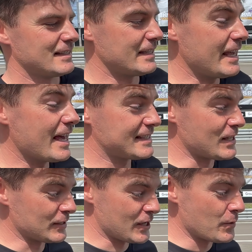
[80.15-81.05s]
Yeah, it's
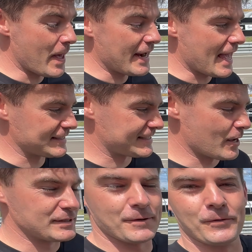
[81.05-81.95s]
not too bad, eh? It's
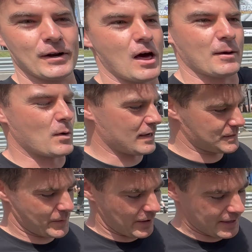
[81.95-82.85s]
so different. Like, my
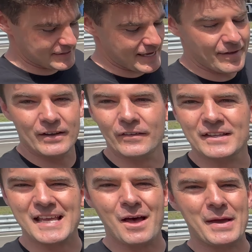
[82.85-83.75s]
experience out there on
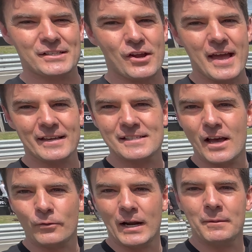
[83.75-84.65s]
the tarmac track is
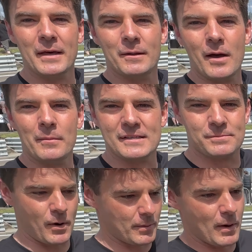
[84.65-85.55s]
like really minimum.
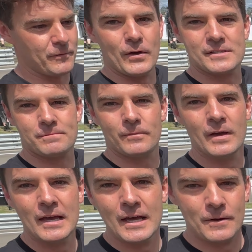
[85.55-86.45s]
It's probably my first
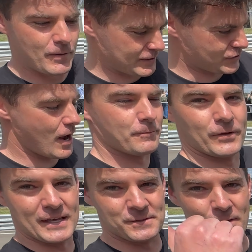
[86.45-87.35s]
drive
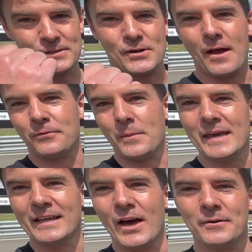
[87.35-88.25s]
for this, first drive for
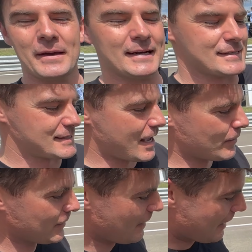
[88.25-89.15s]
me, you know what I mean? It's
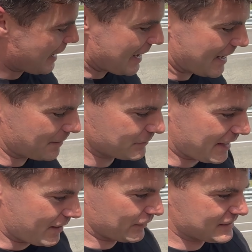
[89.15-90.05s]
so
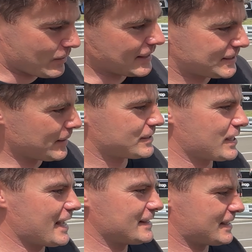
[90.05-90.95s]
yeah, everything's quite
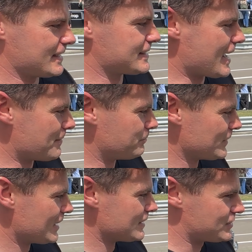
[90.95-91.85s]
twitchy. She's
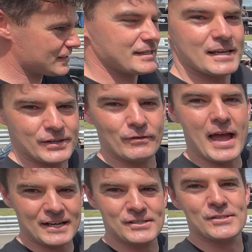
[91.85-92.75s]
yeah, the
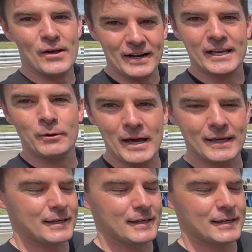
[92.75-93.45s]
reactions on it are quick.